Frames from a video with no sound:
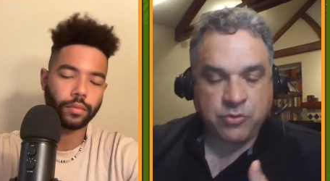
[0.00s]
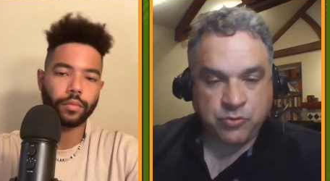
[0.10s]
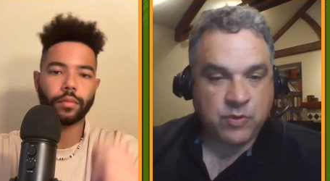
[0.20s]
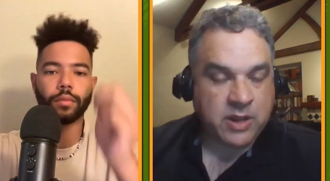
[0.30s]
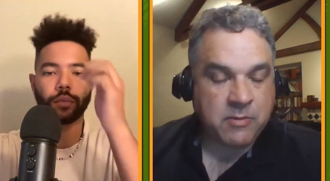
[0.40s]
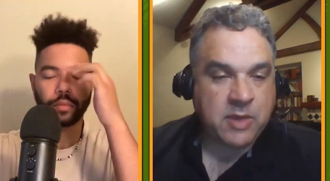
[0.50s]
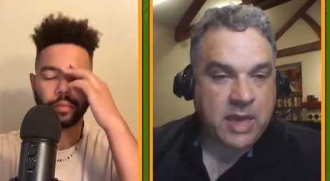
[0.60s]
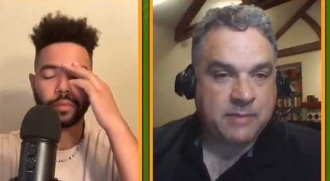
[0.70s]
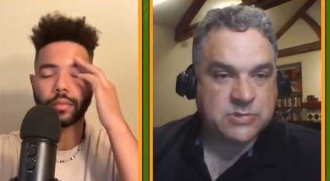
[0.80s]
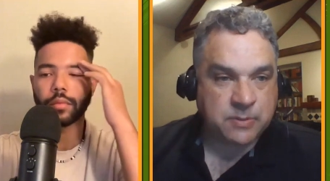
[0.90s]
Speaker 1: three
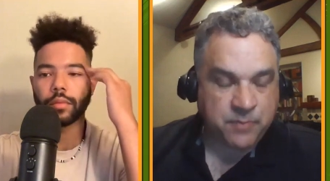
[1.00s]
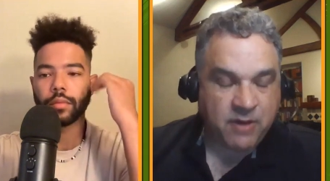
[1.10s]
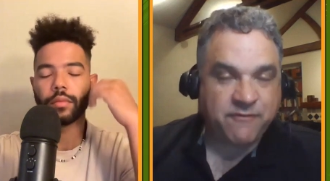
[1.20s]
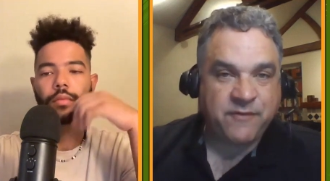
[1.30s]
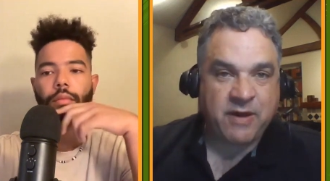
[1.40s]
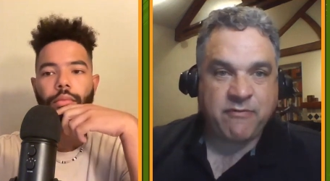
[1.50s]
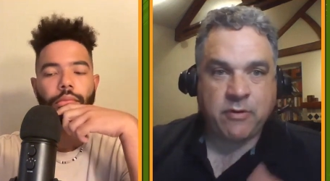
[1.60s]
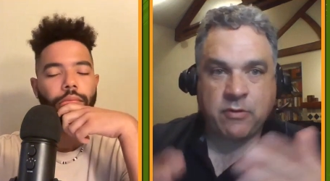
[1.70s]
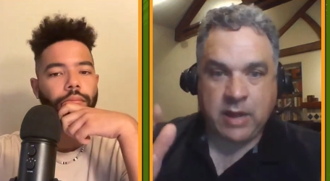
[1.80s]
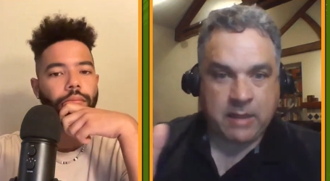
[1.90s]
games above five
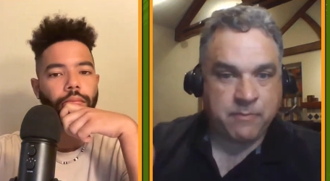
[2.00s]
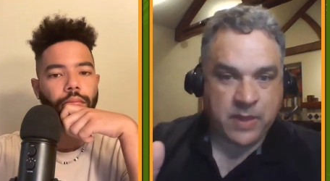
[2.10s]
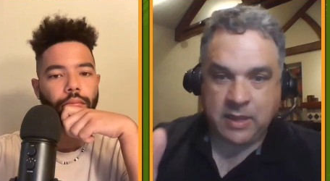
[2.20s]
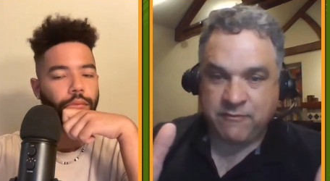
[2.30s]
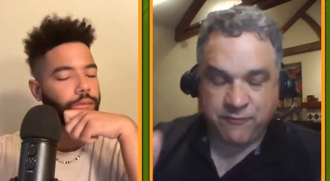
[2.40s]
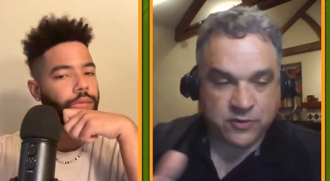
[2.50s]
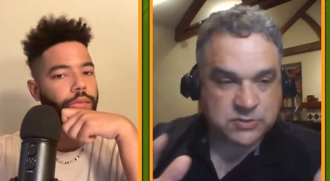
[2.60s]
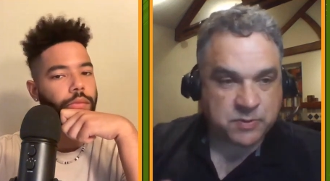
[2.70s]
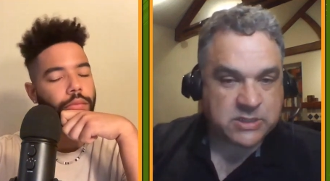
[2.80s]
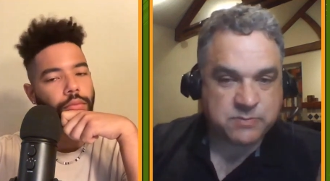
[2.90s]
hundred and being in
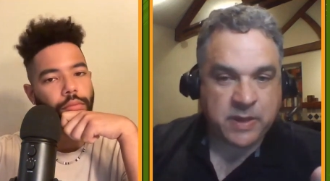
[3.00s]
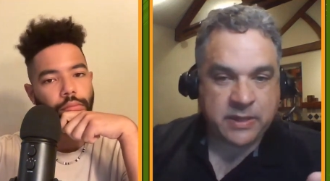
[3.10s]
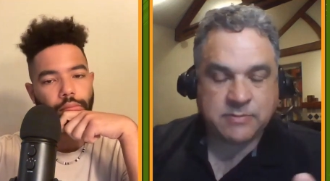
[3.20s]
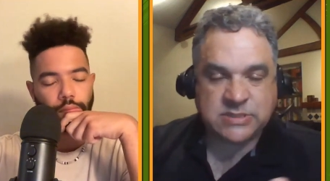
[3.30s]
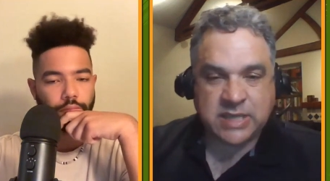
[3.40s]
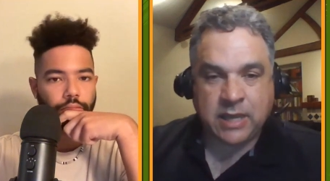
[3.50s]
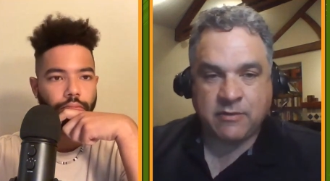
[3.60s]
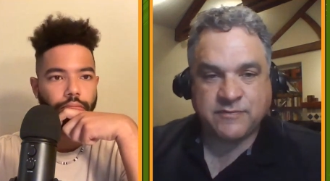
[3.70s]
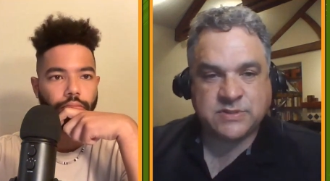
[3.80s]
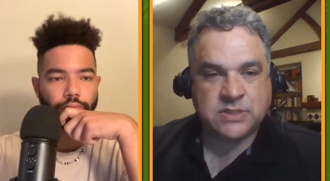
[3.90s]
first place by
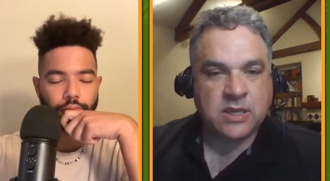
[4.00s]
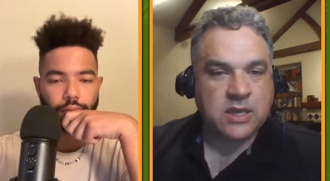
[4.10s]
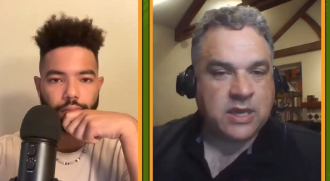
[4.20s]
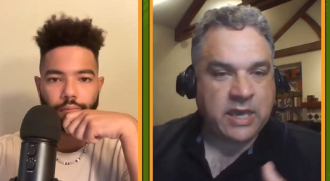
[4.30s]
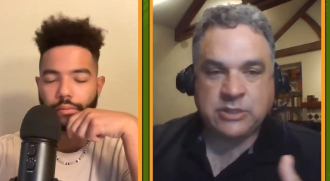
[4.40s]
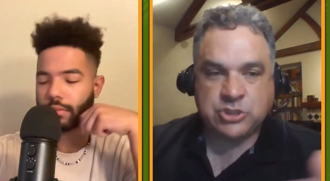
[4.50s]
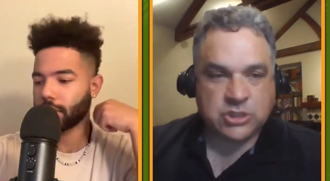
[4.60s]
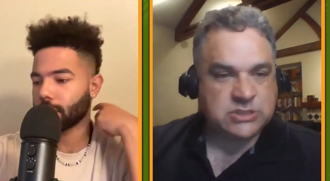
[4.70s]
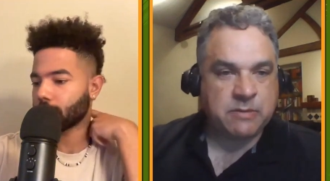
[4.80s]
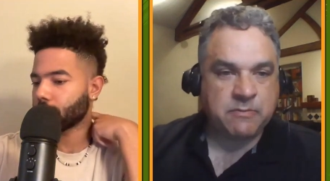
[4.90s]
themselves. In
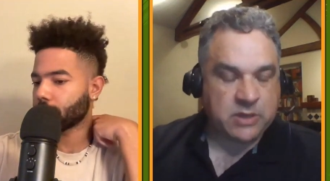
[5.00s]
just a,